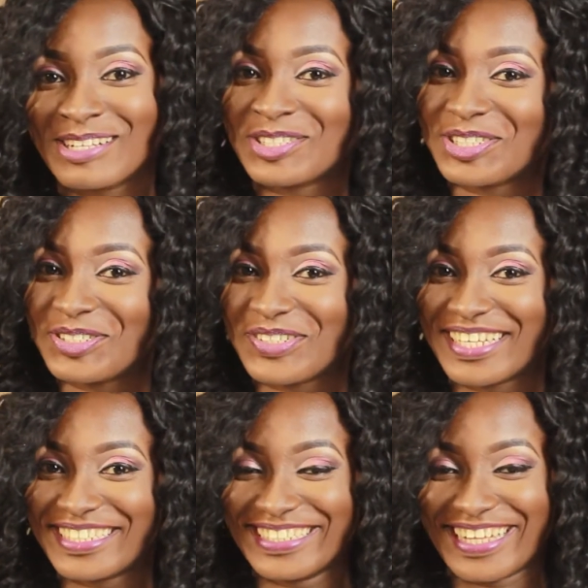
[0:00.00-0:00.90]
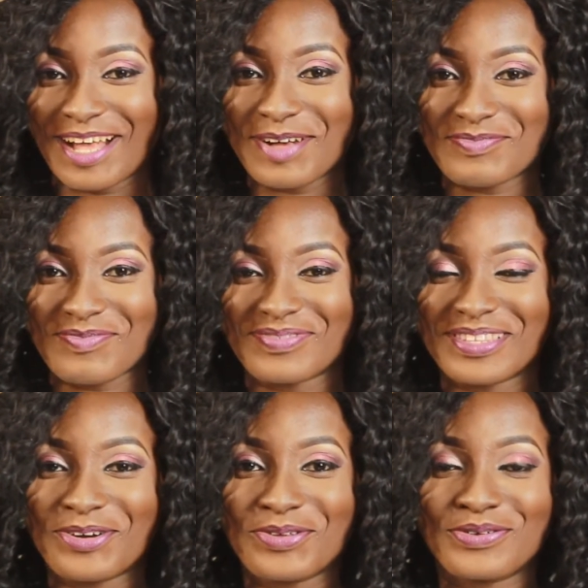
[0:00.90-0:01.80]
Judge Erin. I'm
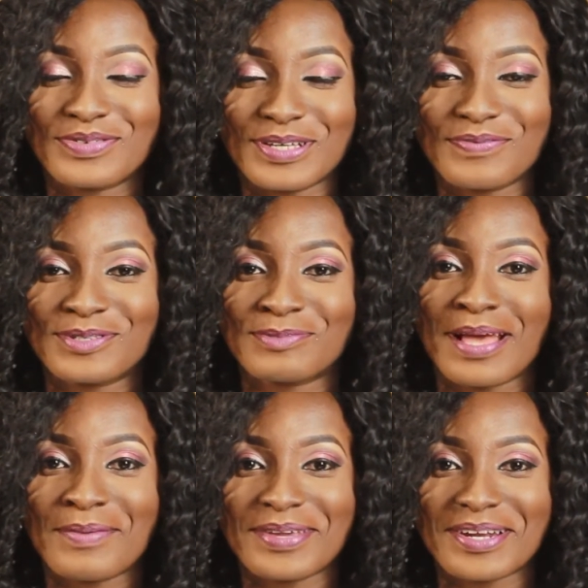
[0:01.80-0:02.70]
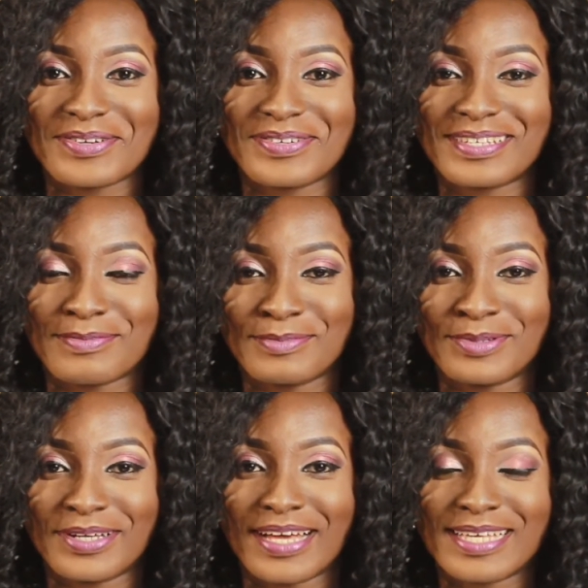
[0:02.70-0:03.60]
author of self-inspired girls. I'm a
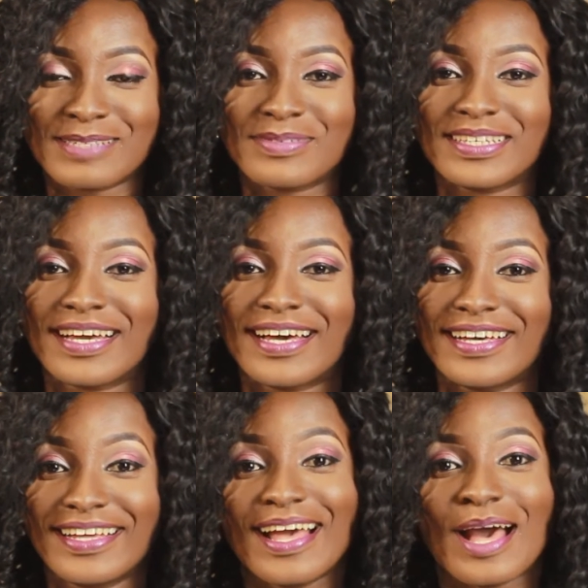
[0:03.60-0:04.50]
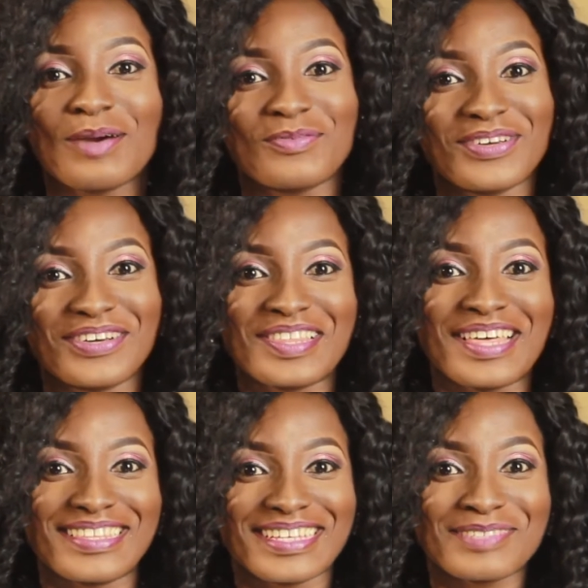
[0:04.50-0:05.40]
blogger, speaker, among
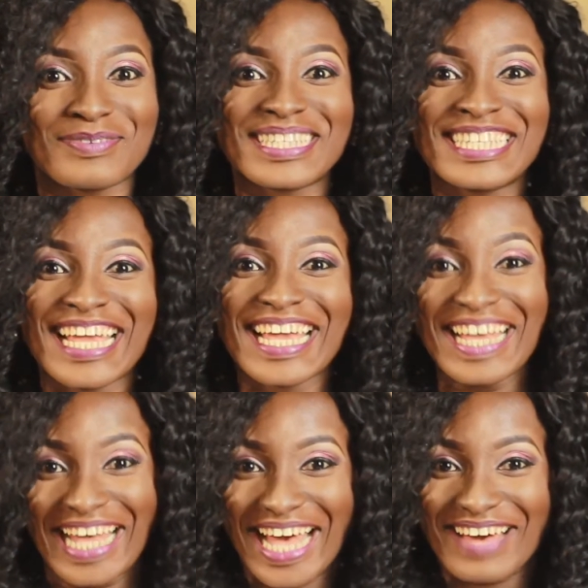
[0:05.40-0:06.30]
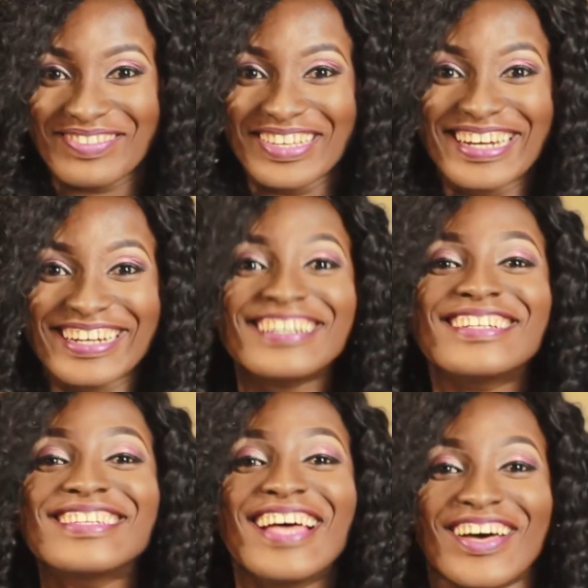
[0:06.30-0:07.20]
other things. But today, I'm the
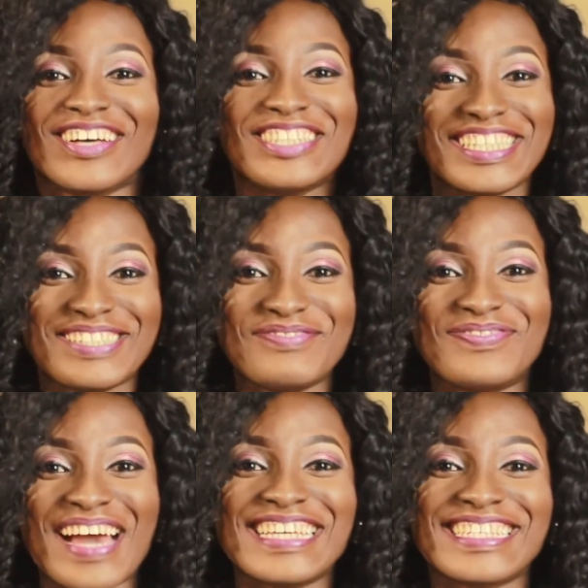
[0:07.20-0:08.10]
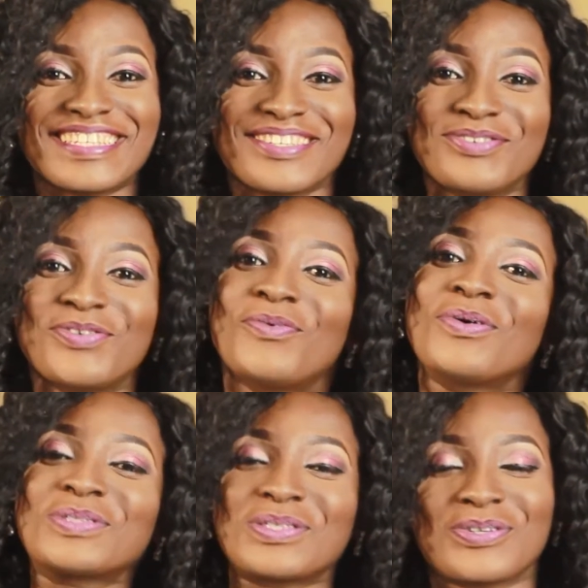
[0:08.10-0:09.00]
girl on your device who
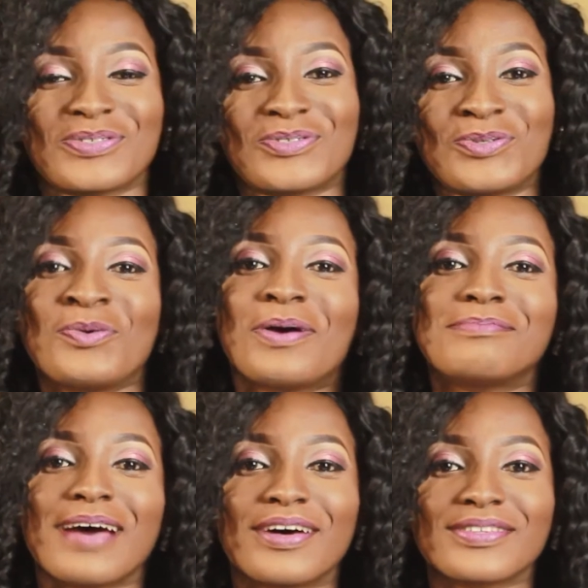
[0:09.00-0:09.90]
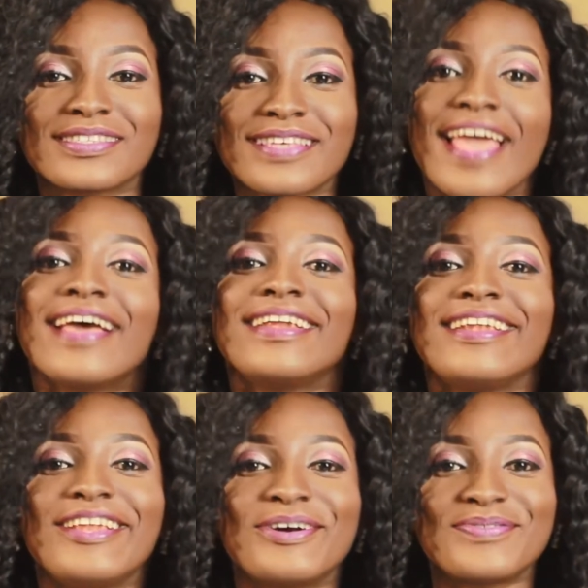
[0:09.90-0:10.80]
wants to talk to you about
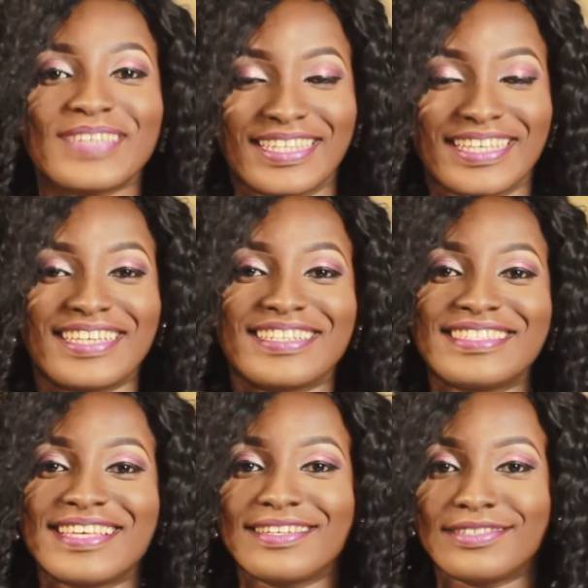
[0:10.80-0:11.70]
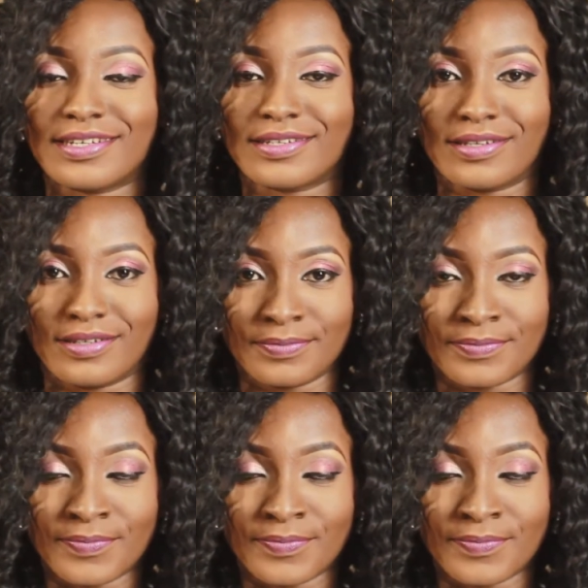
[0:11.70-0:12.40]
loving intelligently.